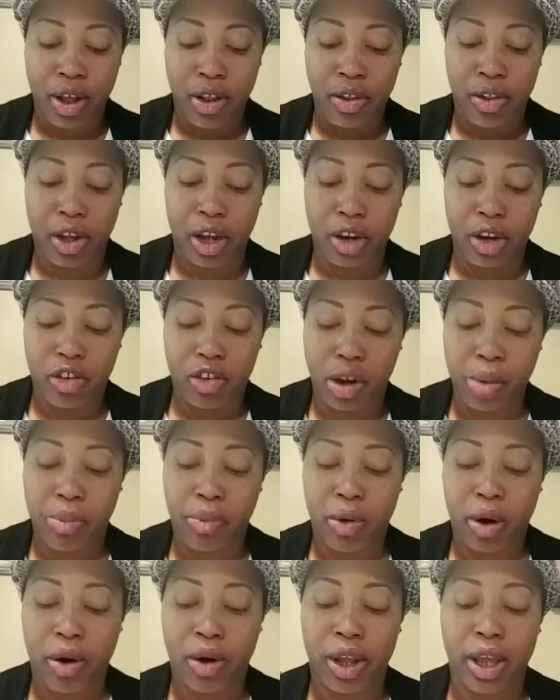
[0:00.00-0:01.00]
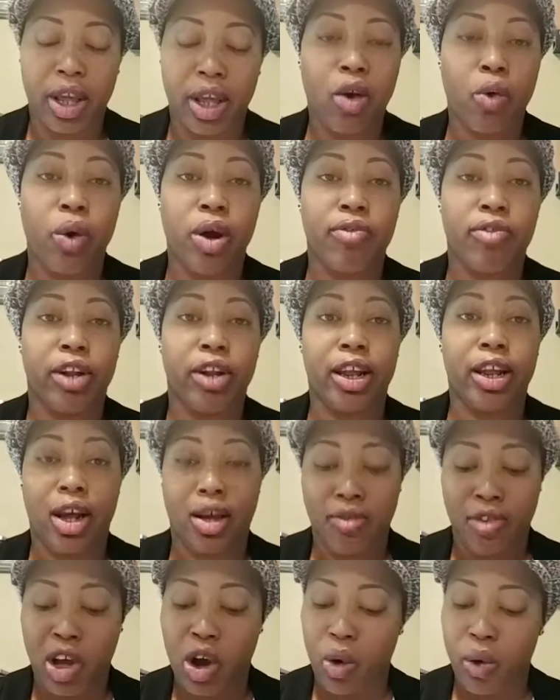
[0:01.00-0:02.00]
the contemporary equivalent
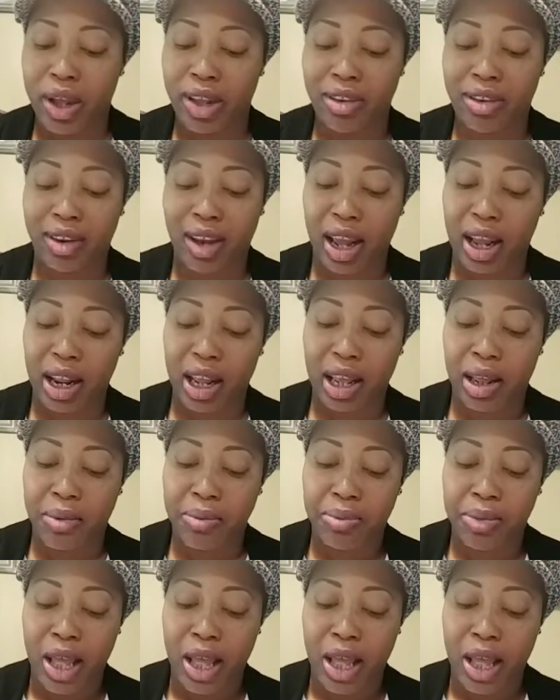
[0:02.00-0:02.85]
of going steady